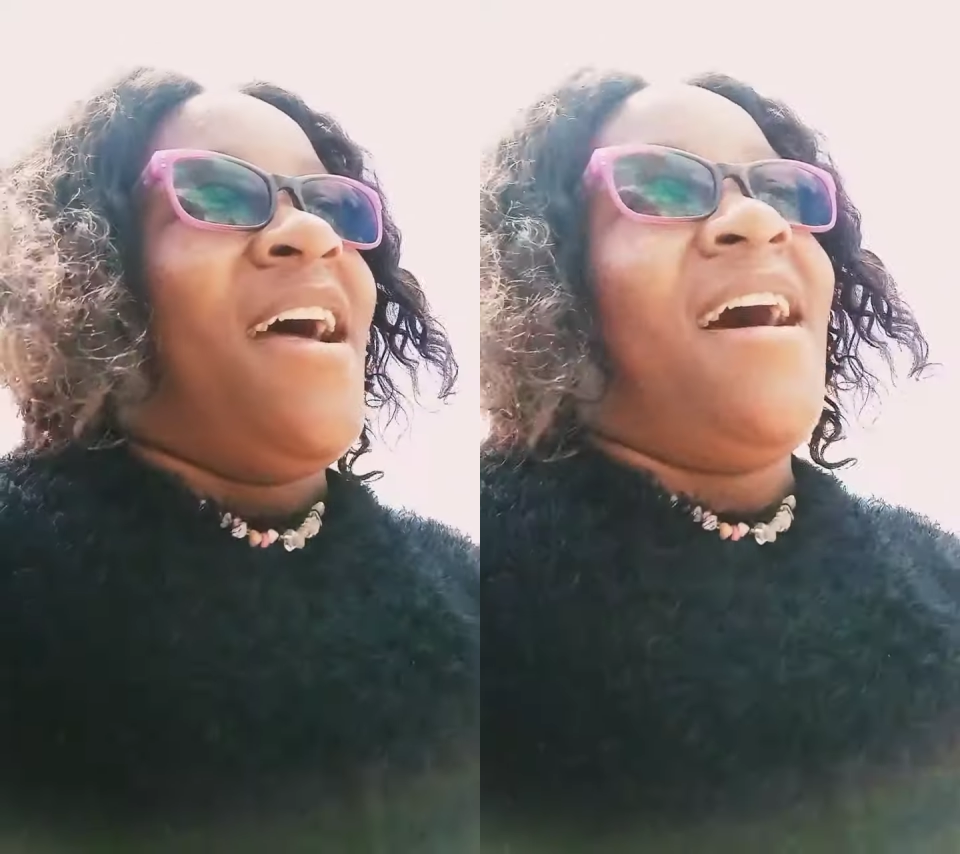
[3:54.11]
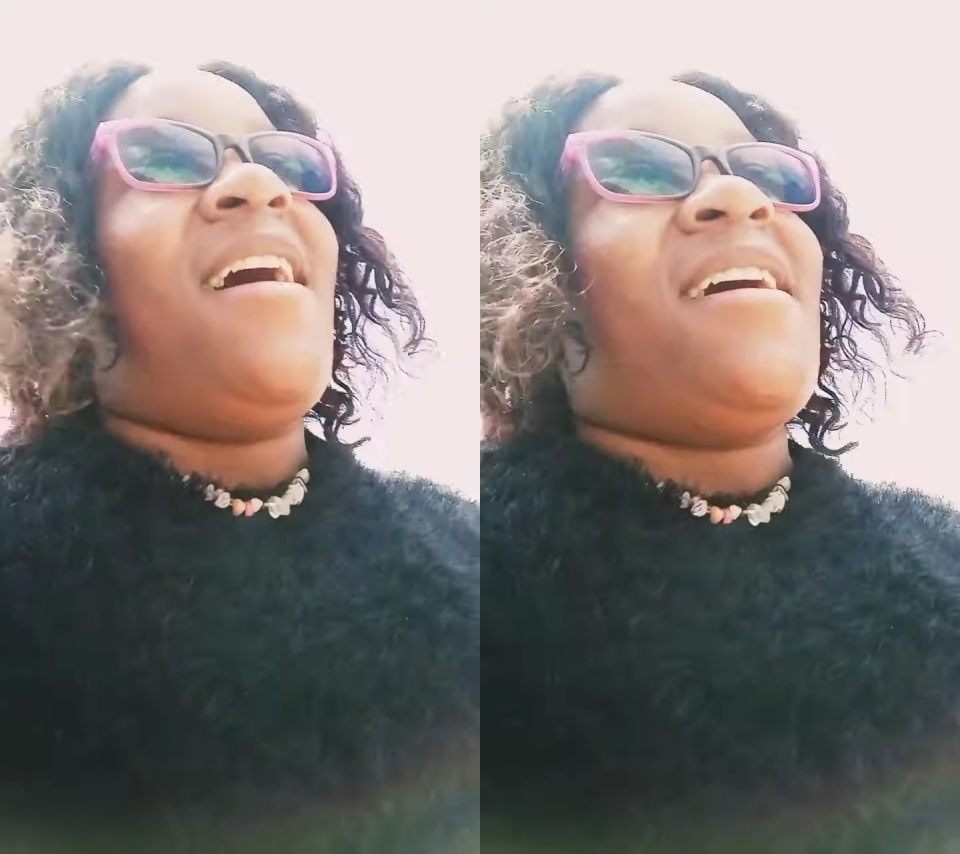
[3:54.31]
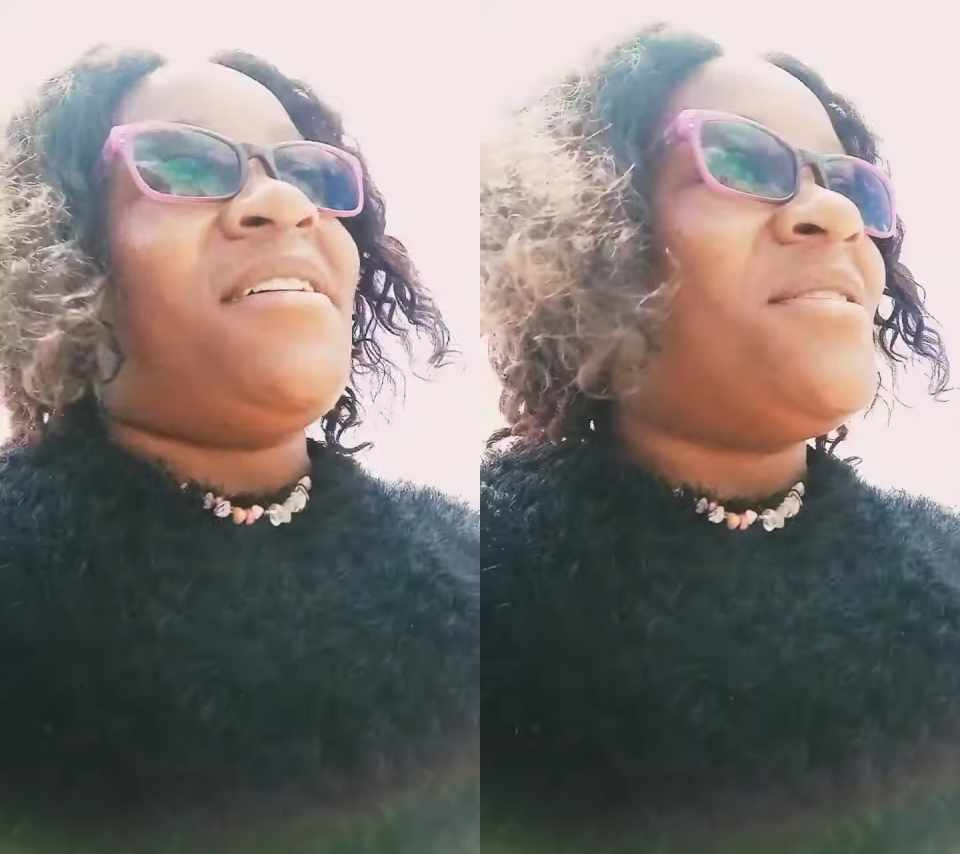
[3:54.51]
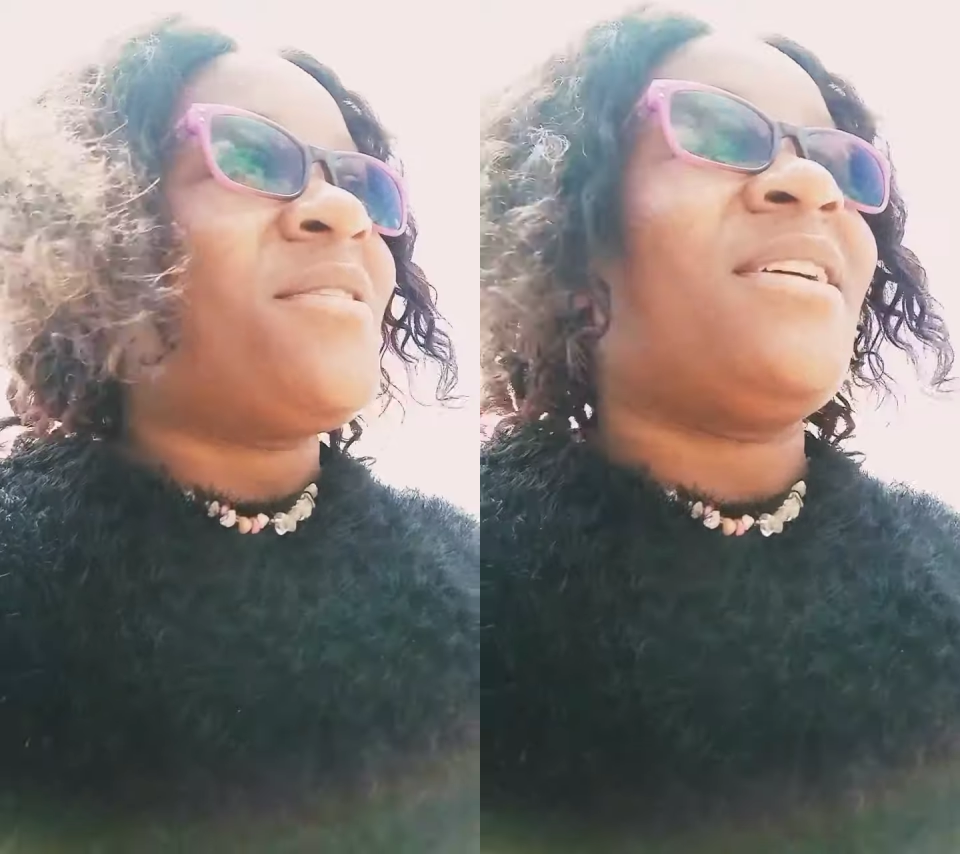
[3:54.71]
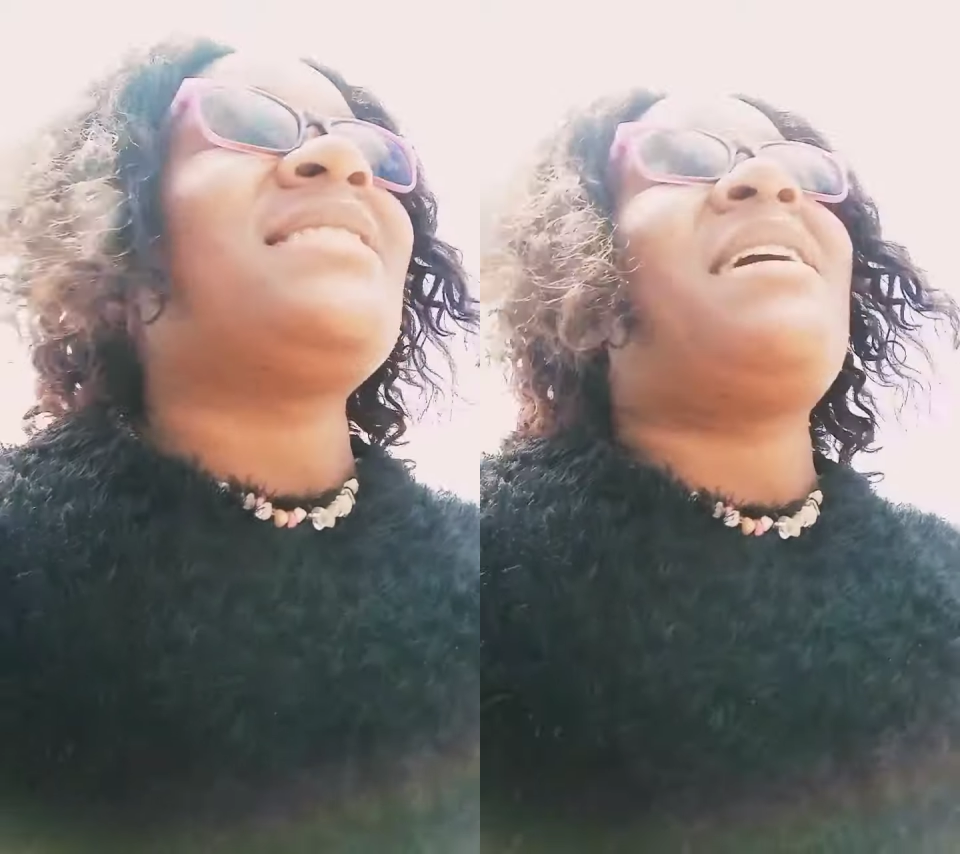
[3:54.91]

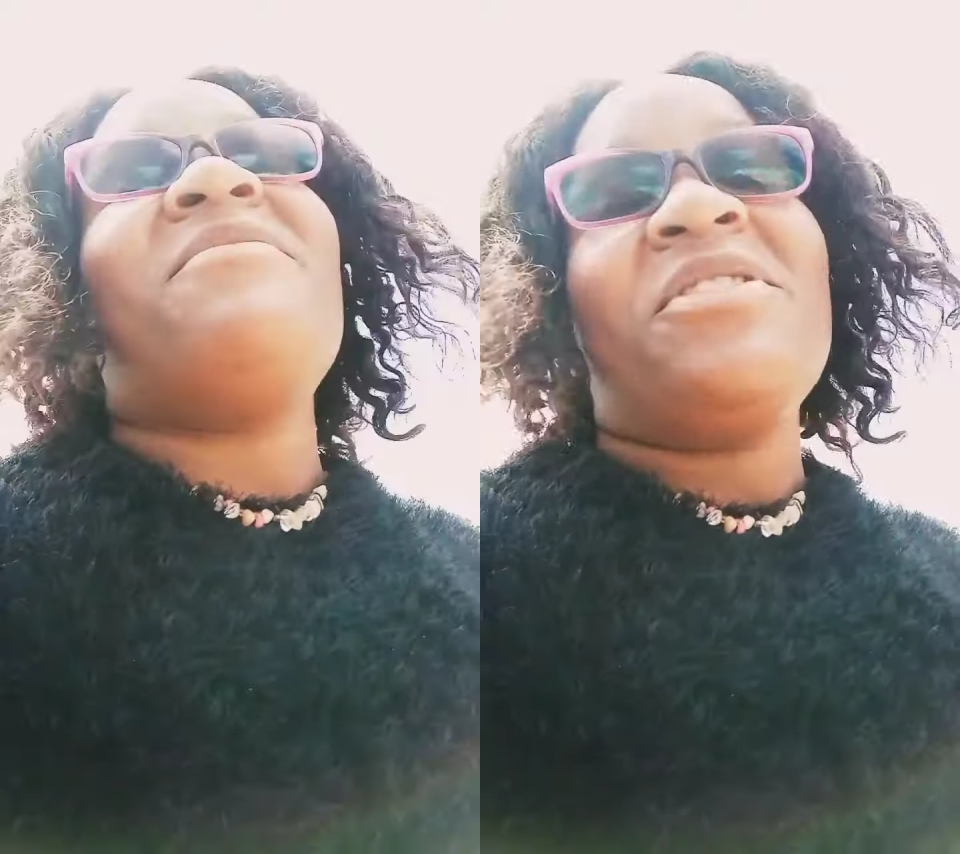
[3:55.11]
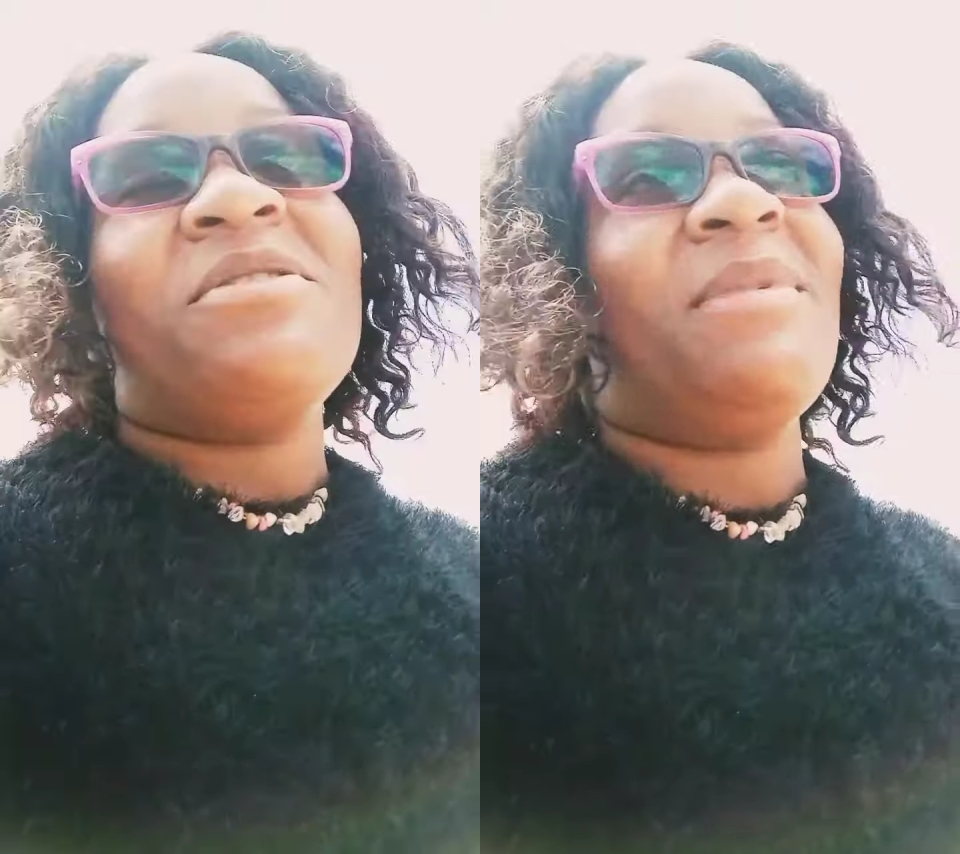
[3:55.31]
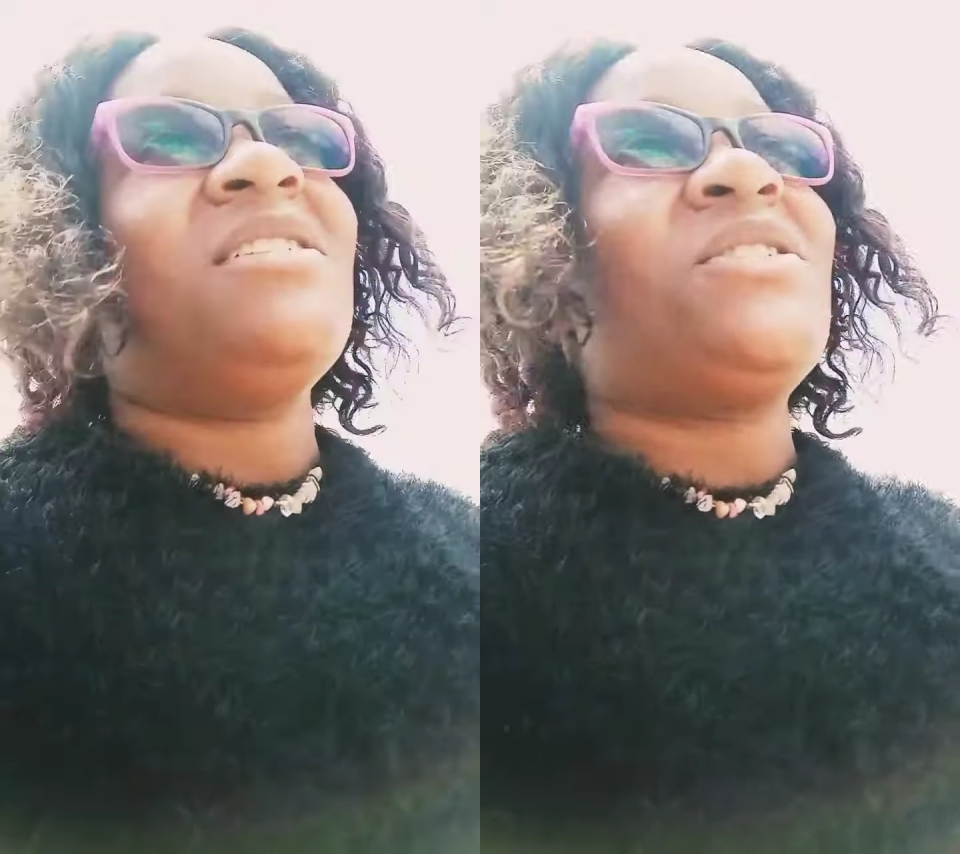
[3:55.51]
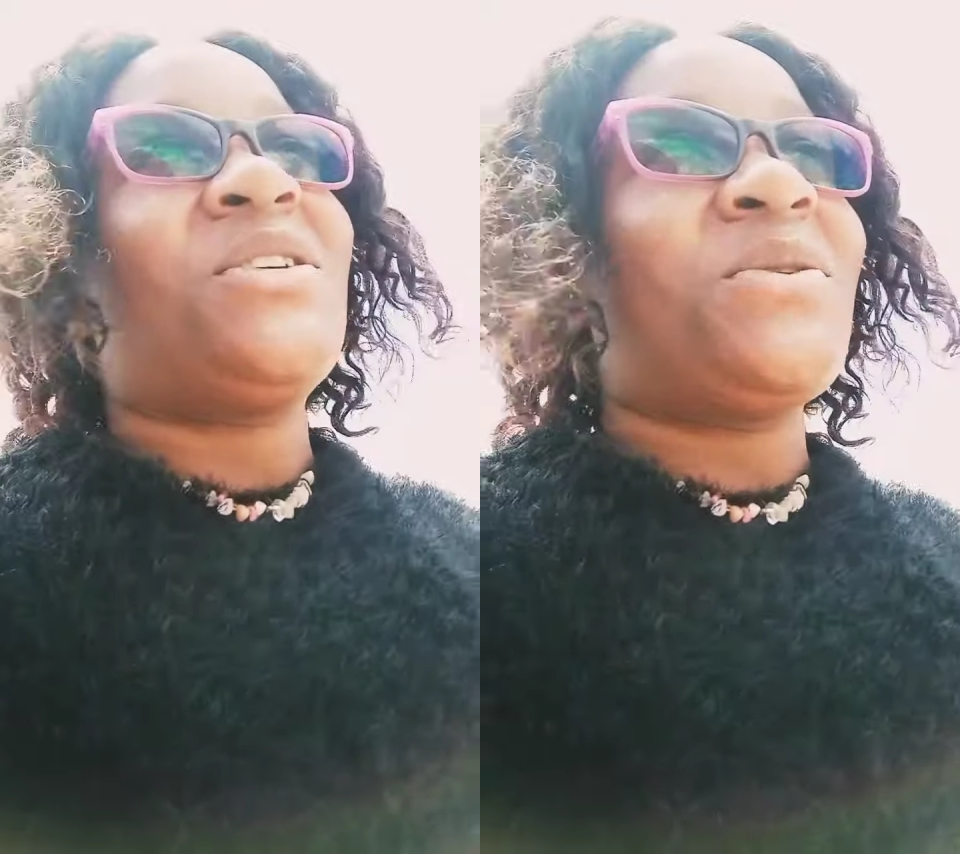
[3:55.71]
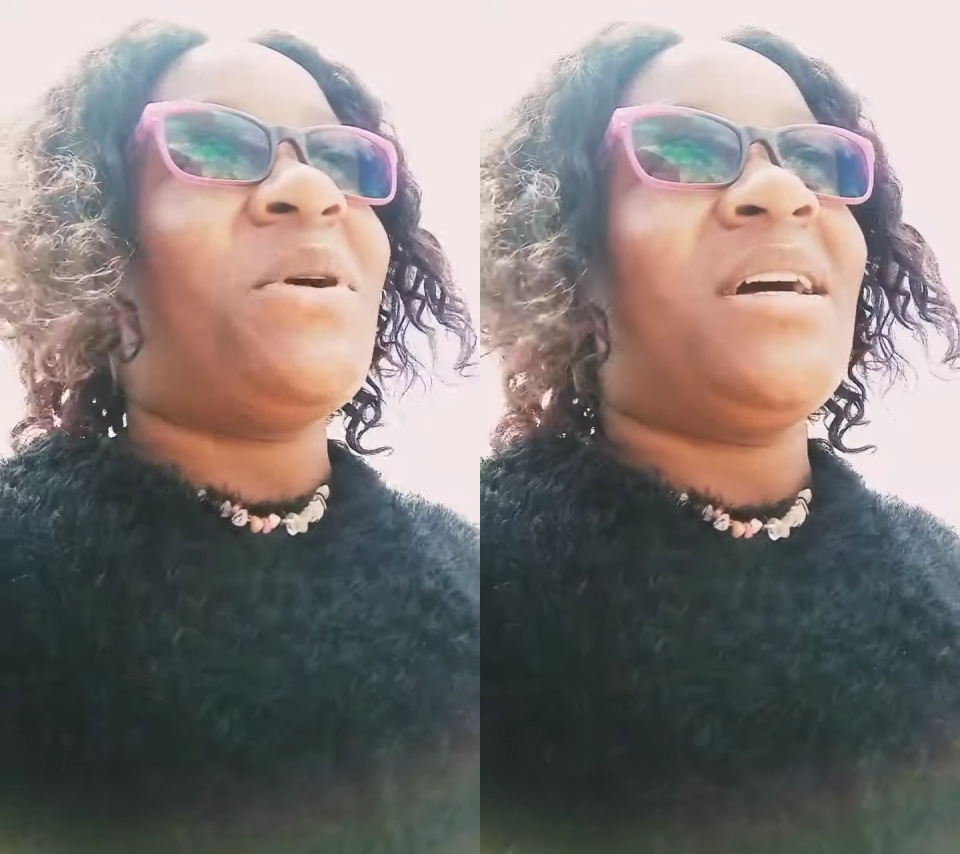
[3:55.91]
Because I'm very much
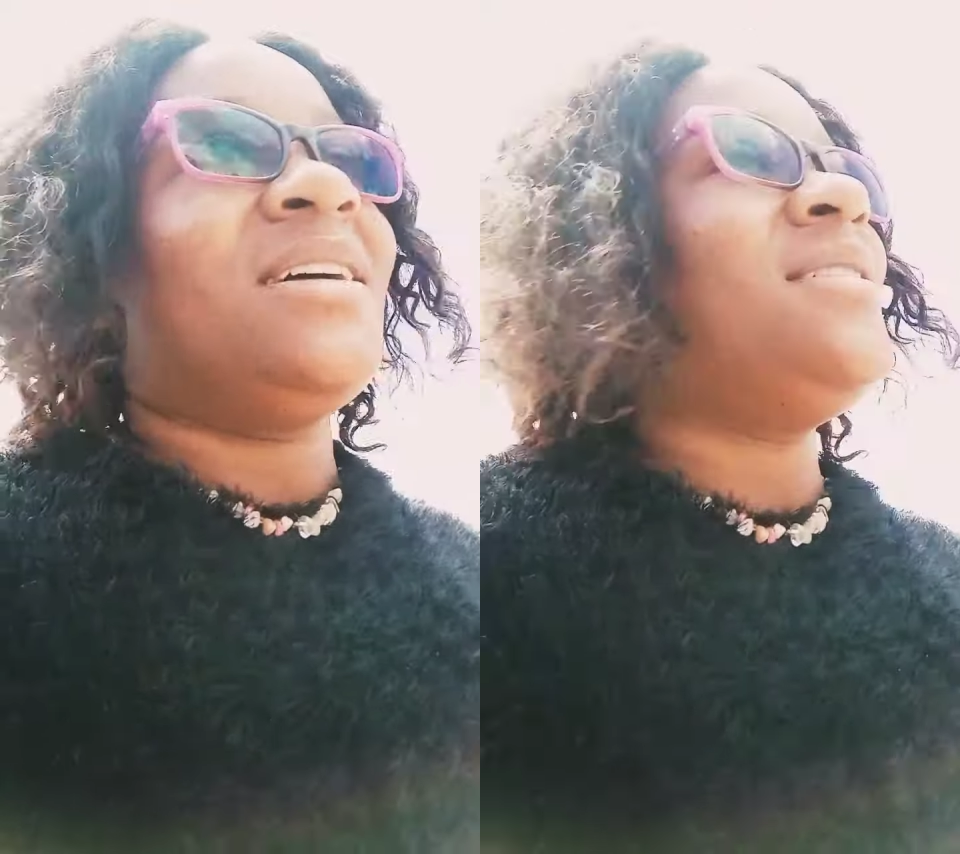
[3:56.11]
sure